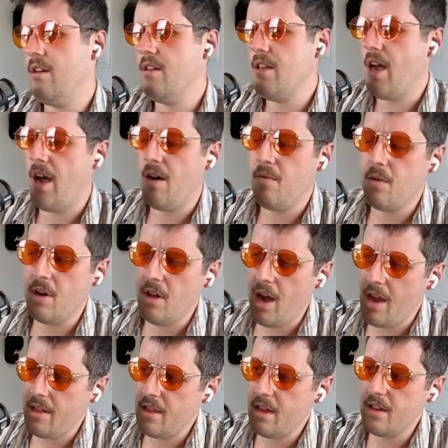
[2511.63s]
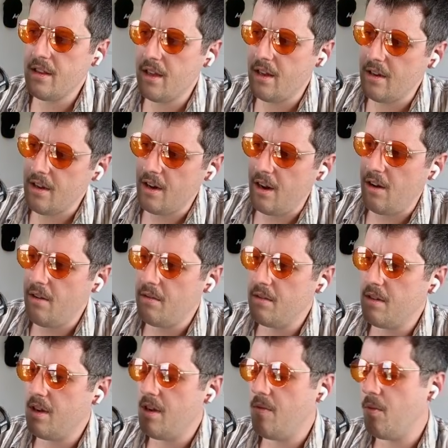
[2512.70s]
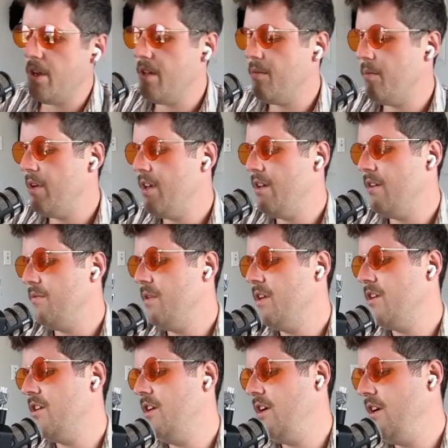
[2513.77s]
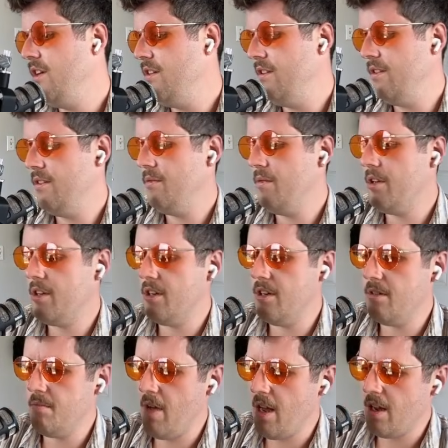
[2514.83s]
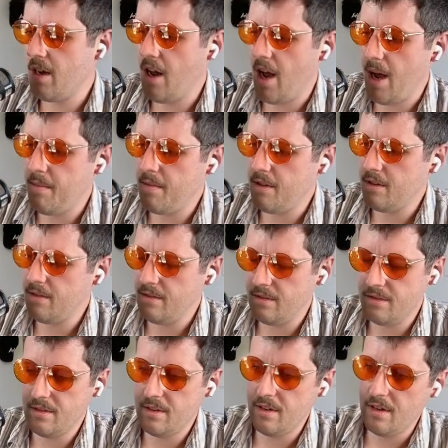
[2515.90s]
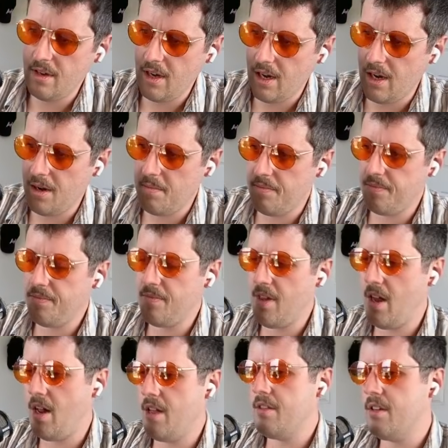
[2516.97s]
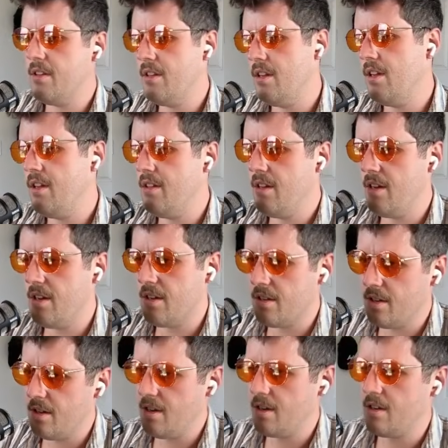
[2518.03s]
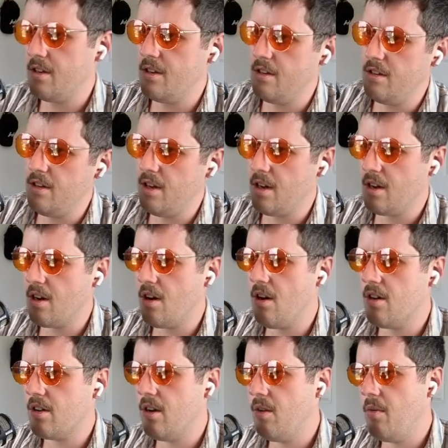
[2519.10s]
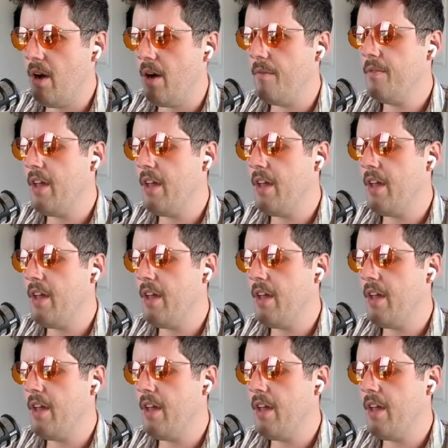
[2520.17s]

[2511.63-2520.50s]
Yeah, well, I think that, we could make it happen. And I think that it could all go well.